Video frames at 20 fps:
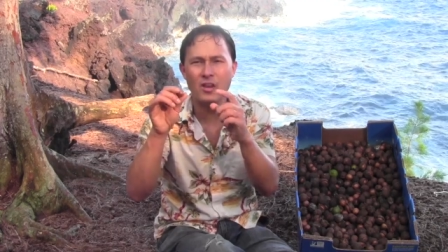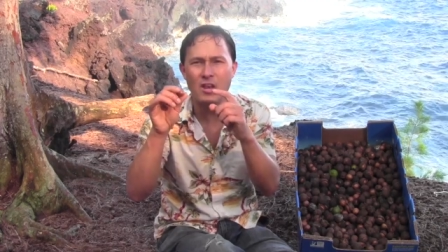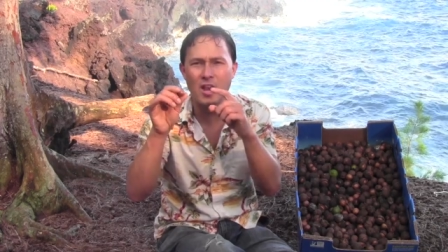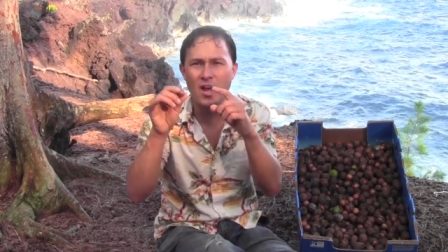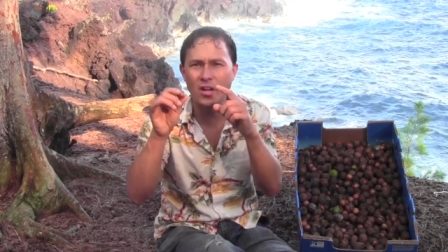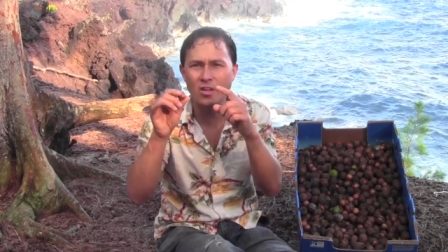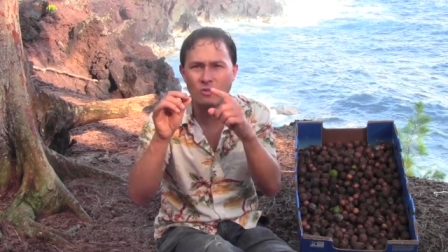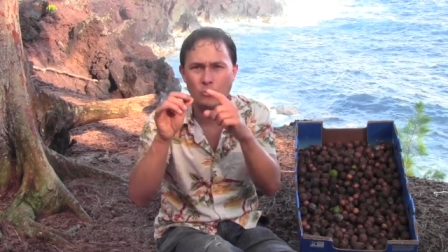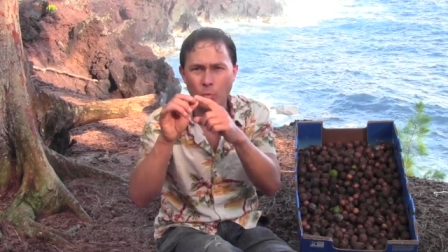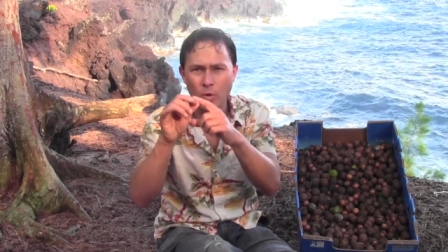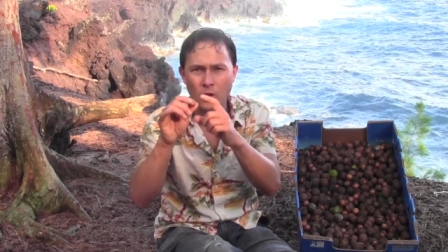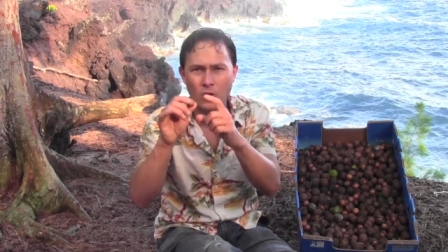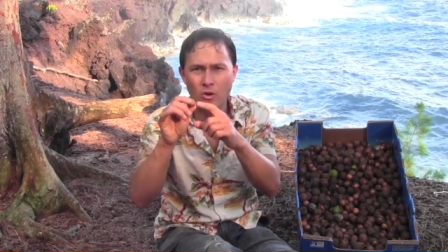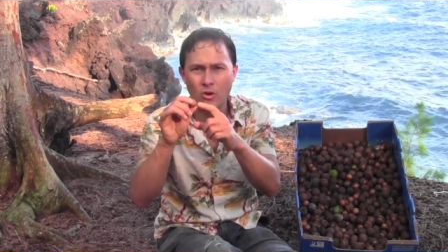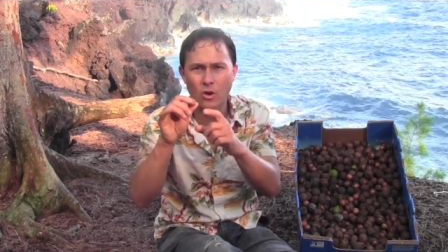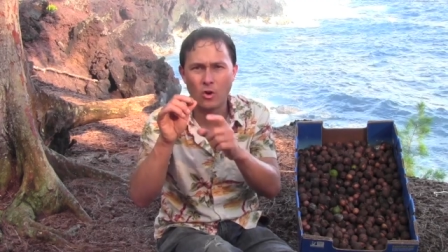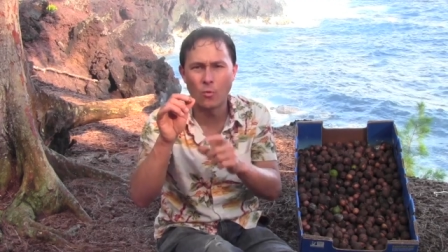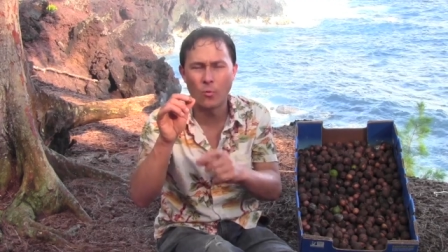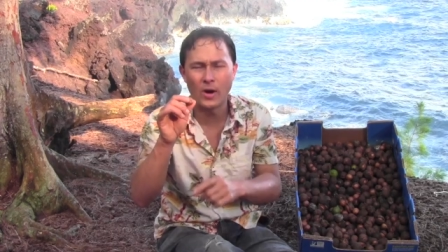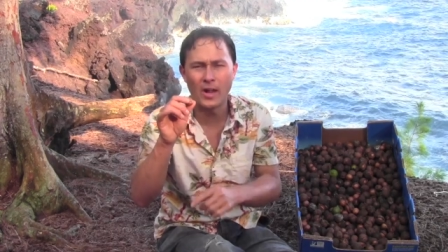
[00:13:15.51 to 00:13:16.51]
the nuts
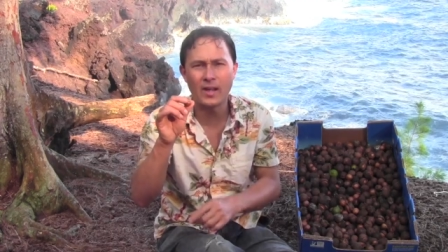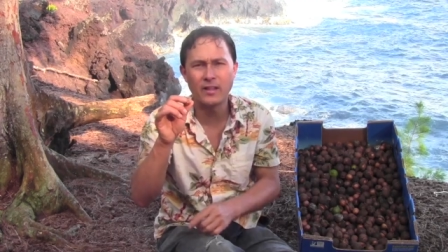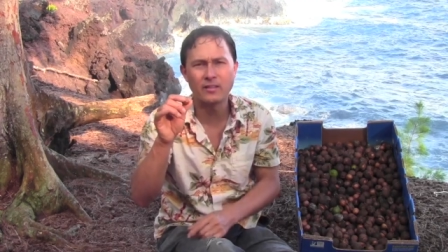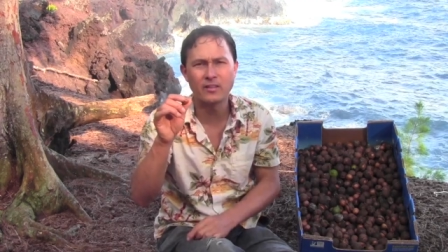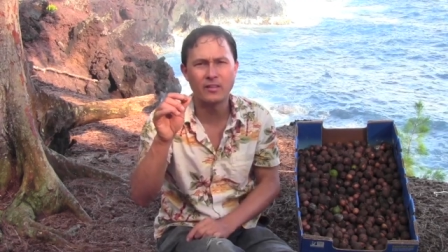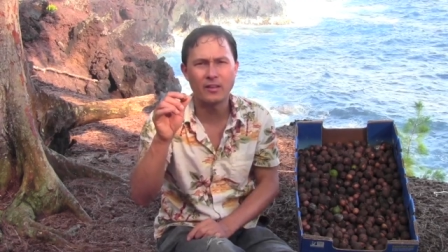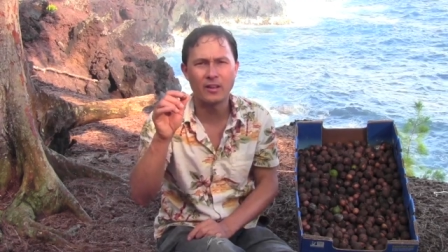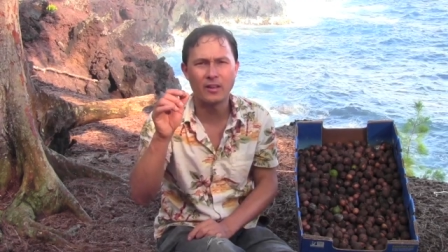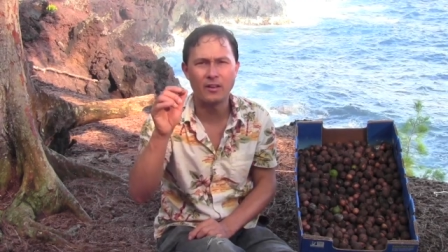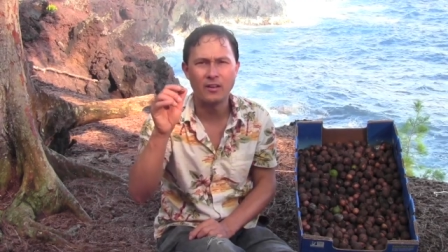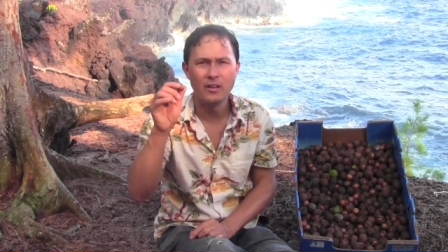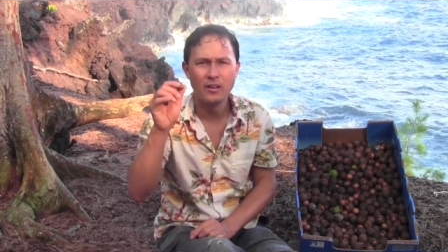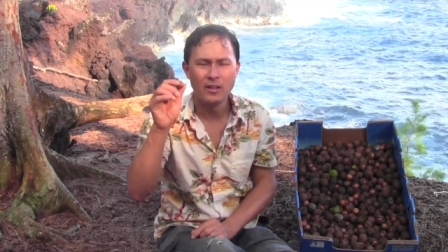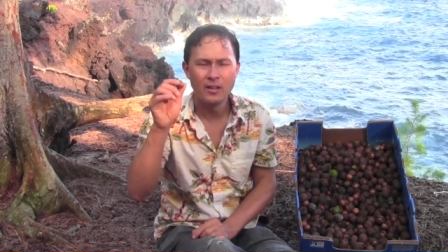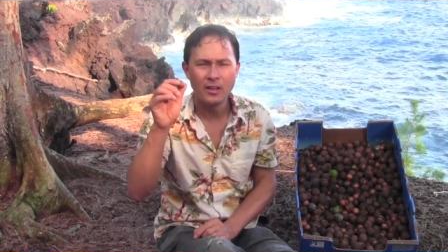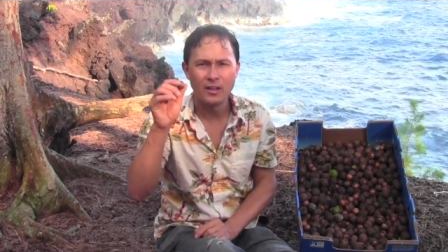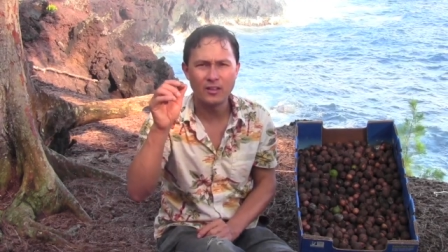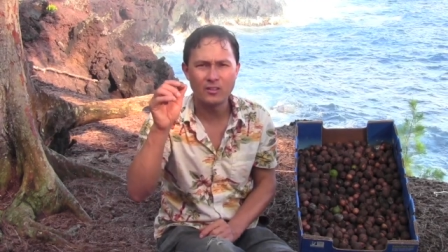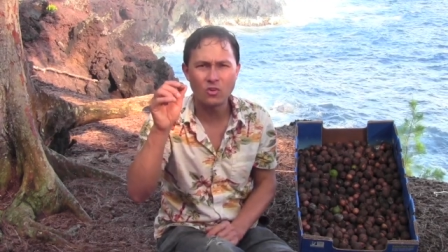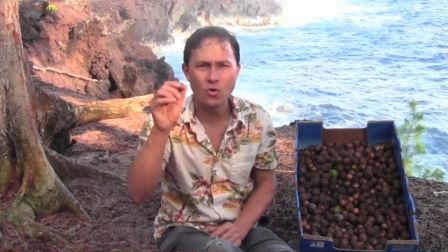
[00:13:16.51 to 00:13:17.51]
will go rancid, and
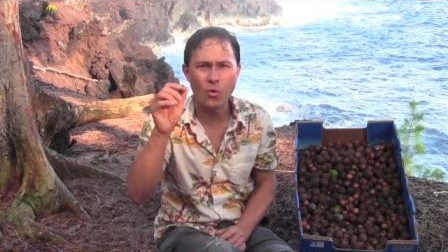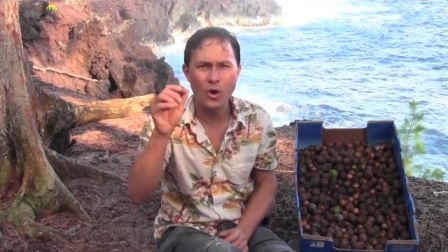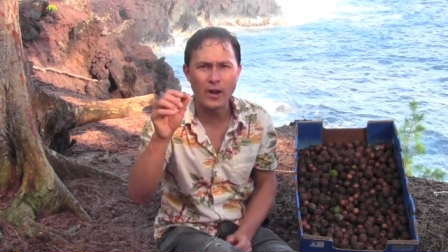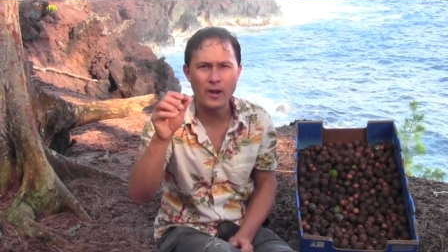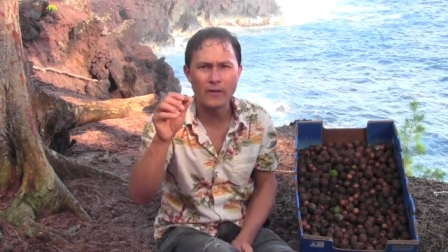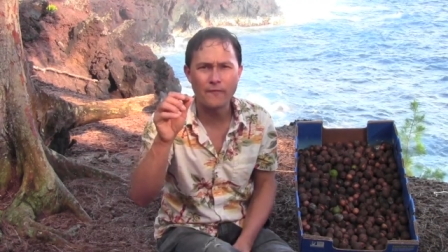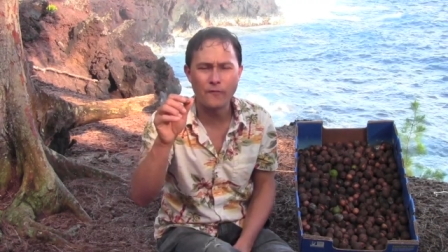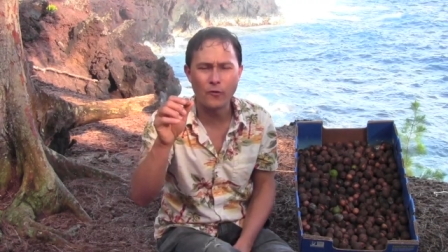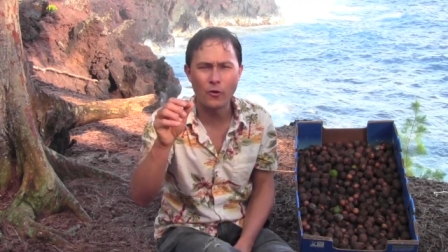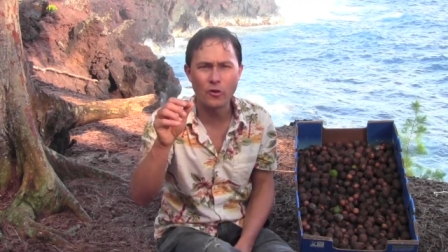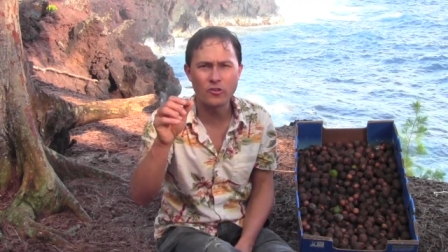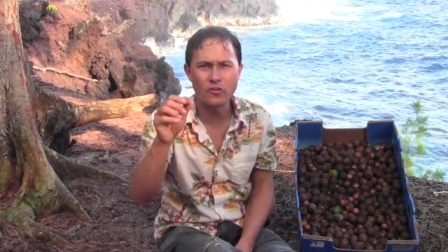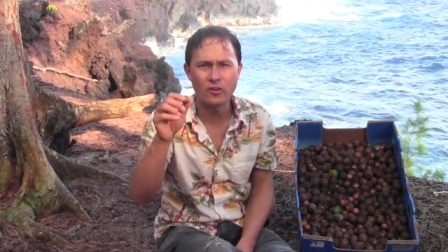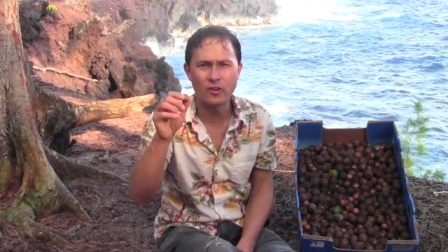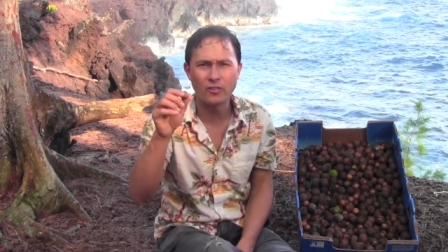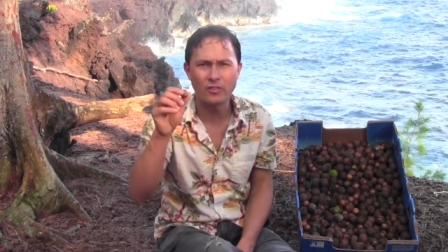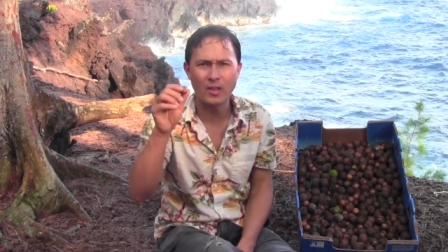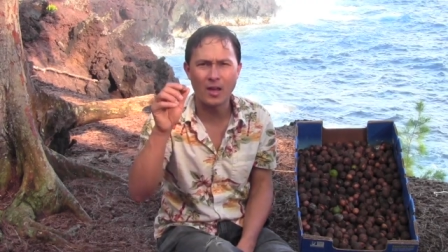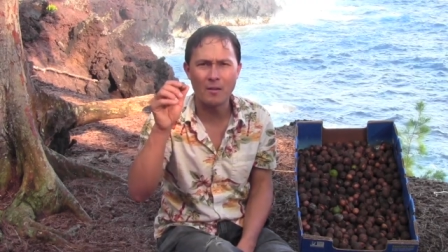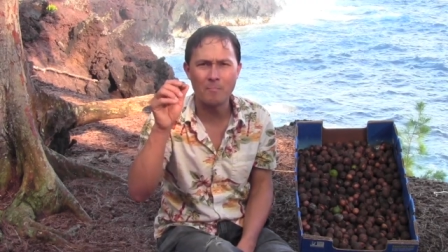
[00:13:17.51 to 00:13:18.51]
it's quite
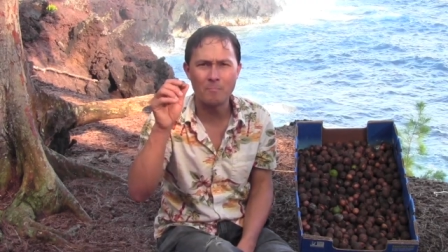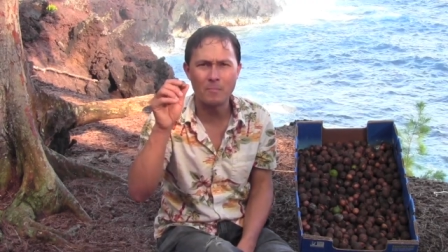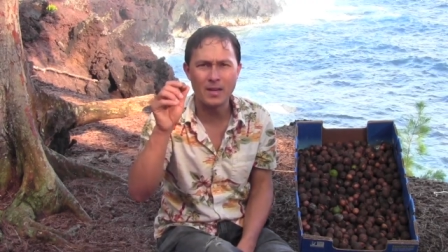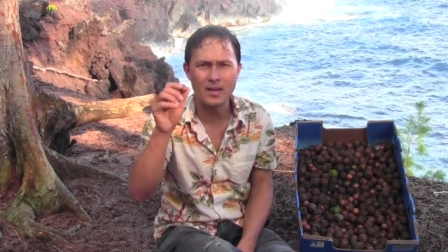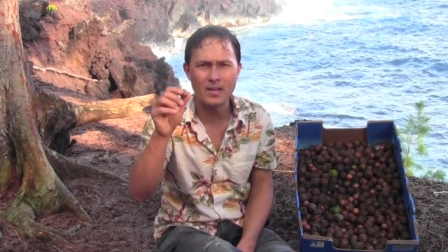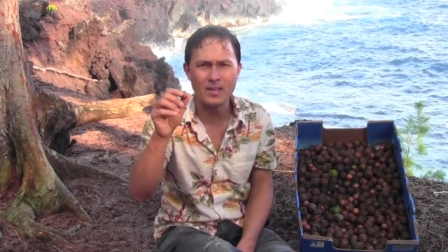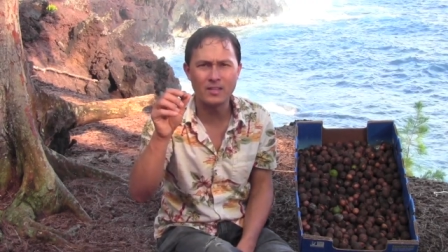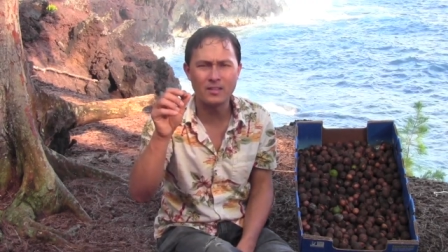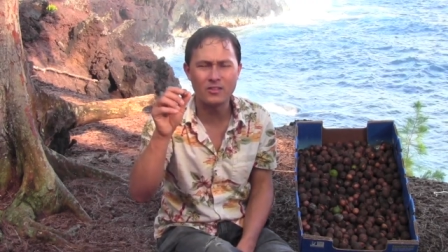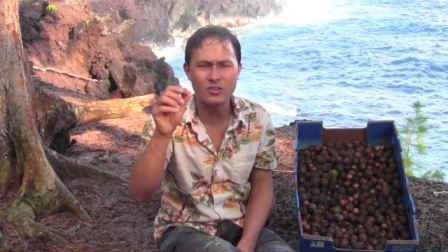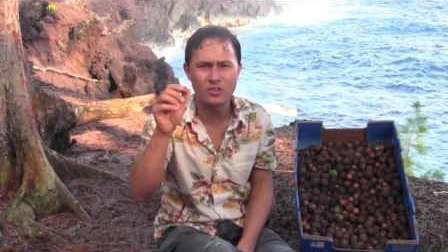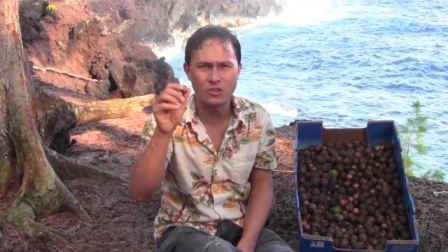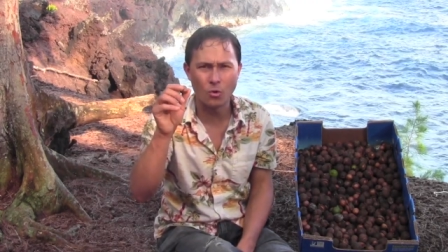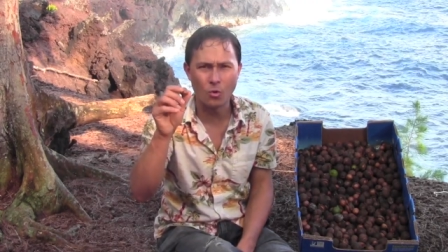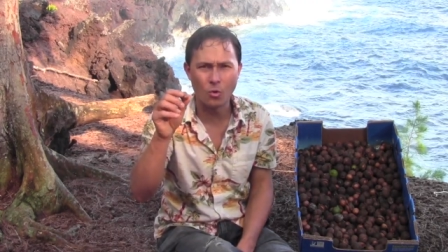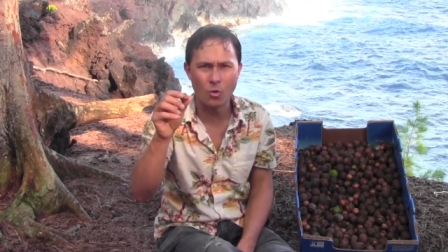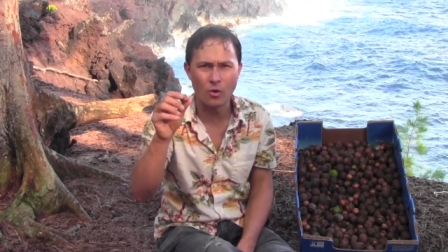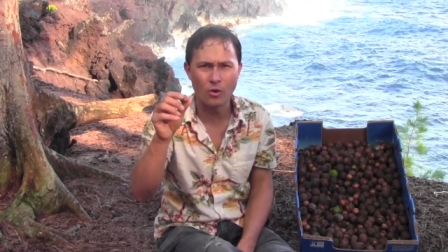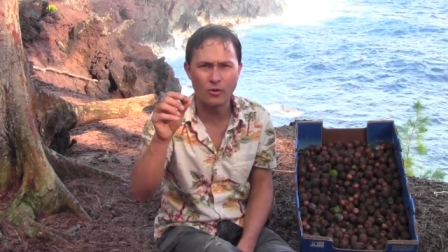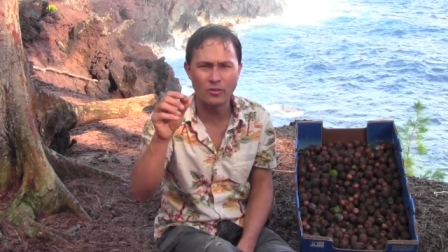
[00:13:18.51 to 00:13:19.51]
unfortunate that many
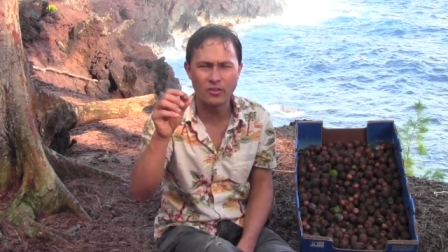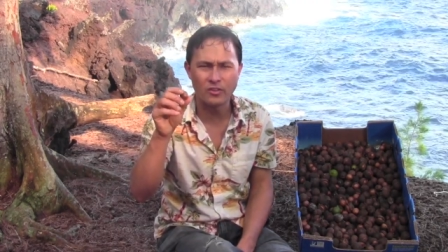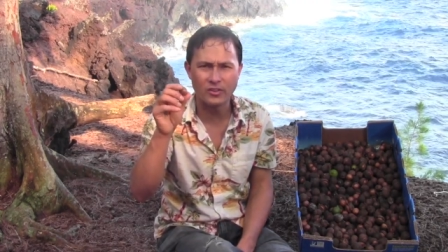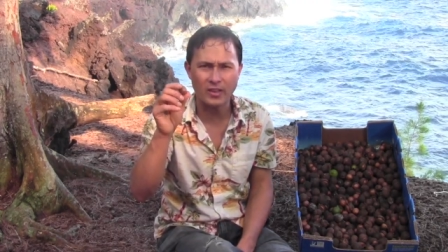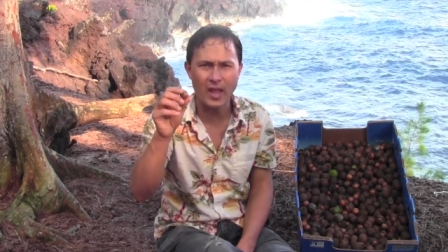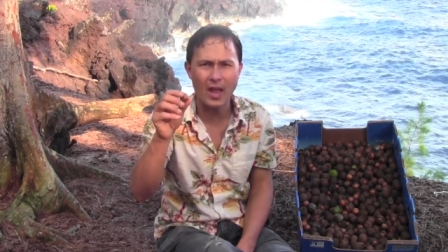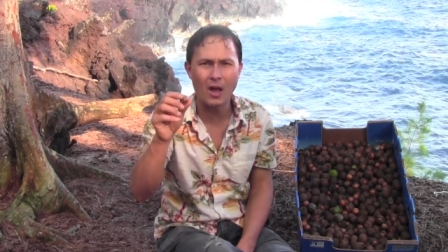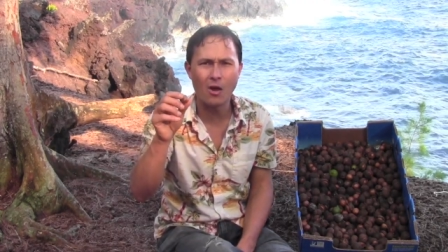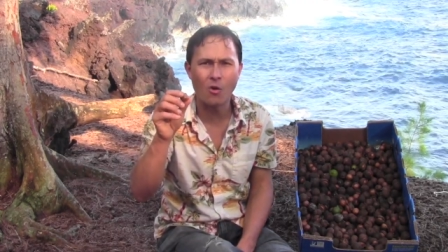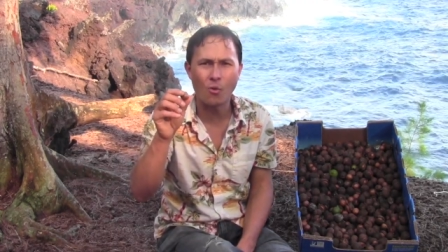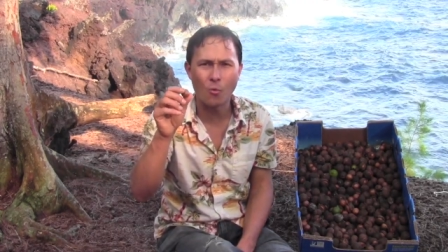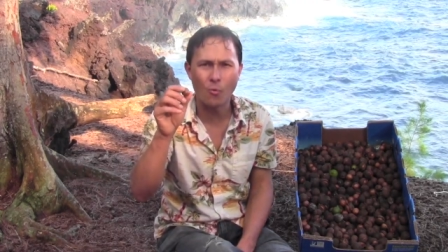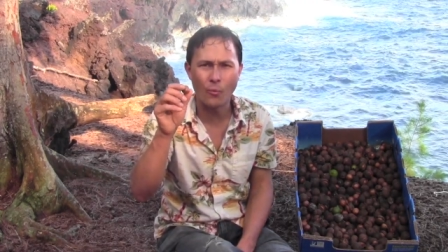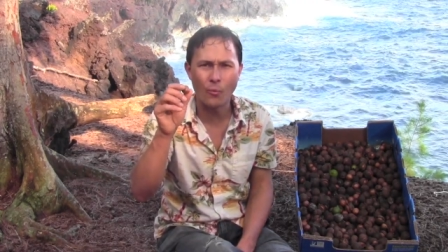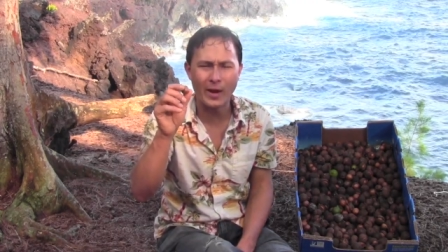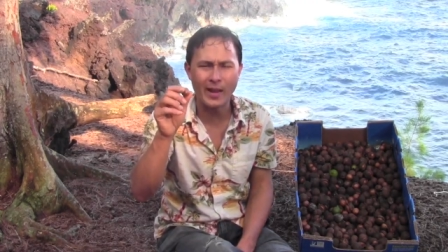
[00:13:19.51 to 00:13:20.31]
stores sell